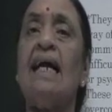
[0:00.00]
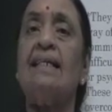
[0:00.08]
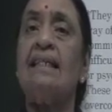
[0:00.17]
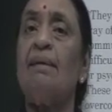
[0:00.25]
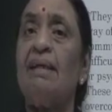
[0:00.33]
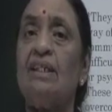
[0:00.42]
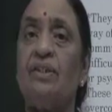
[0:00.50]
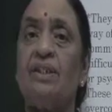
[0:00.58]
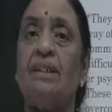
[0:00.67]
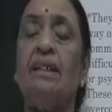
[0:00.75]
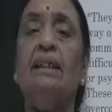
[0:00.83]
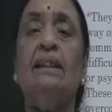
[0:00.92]
As I
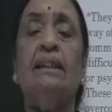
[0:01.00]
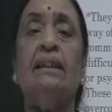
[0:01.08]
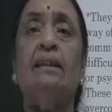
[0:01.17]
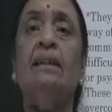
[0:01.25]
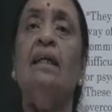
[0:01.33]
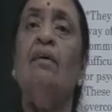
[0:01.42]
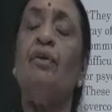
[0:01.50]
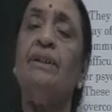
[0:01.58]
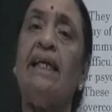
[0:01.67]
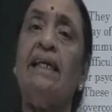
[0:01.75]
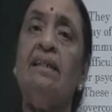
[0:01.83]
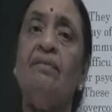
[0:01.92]
mentioned earlier,
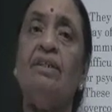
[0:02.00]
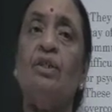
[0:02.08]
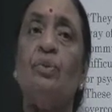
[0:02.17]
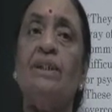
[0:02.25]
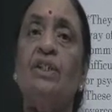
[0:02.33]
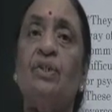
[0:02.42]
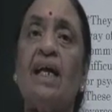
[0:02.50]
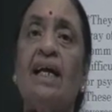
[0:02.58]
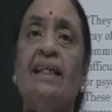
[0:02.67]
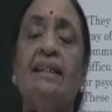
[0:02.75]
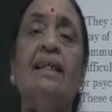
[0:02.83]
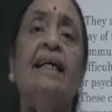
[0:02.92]
for the individual
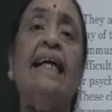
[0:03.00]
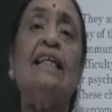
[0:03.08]
child,